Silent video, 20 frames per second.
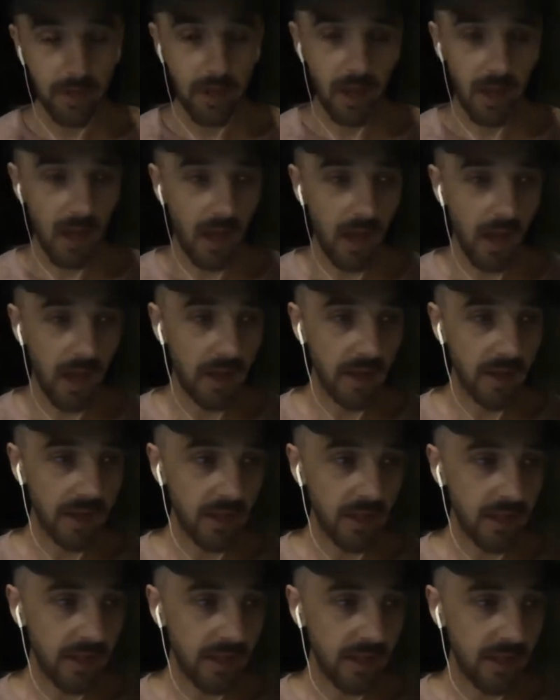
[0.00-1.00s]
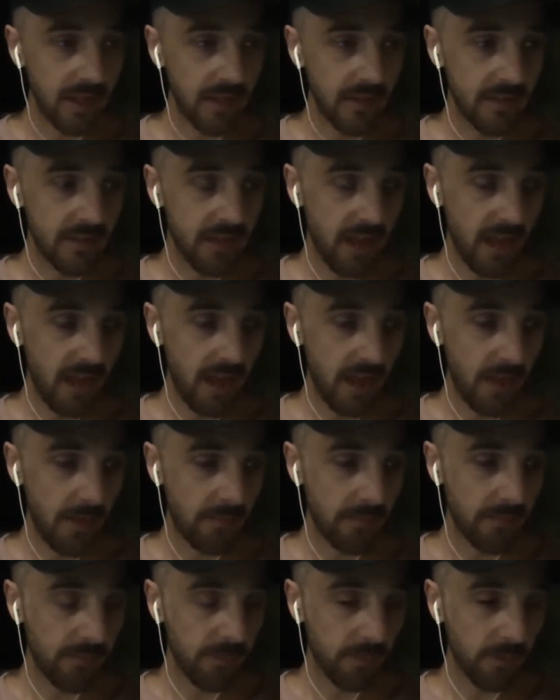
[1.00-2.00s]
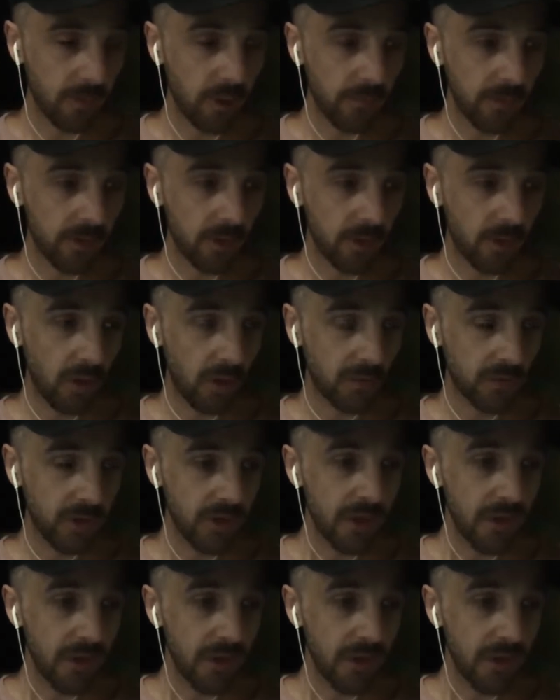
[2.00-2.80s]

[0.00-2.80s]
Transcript: Uh, he is um, from a company called